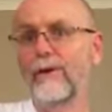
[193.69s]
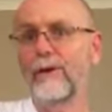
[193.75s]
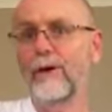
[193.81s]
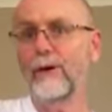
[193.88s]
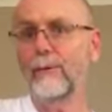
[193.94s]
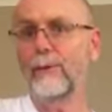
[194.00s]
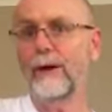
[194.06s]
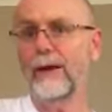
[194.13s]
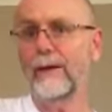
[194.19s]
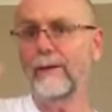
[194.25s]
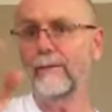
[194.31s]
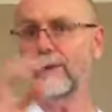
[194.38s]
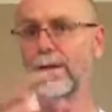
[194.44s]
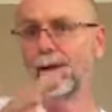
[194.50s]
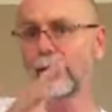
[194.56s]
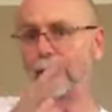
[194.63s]
third beat,
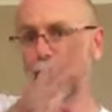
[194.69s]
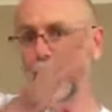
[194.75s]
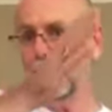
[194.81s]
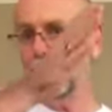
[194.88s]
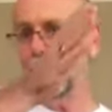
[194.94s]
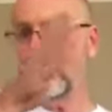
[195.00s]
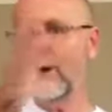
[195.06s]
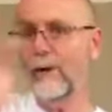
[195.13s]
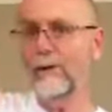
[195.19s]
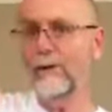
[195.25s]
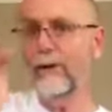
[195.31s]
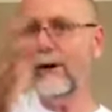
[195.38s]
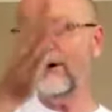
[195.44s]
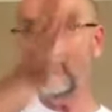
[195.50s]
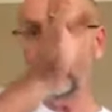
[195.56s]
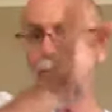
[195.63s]
but the whole
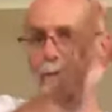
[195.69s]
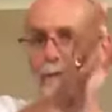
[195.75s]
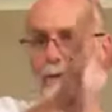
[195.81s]
lot.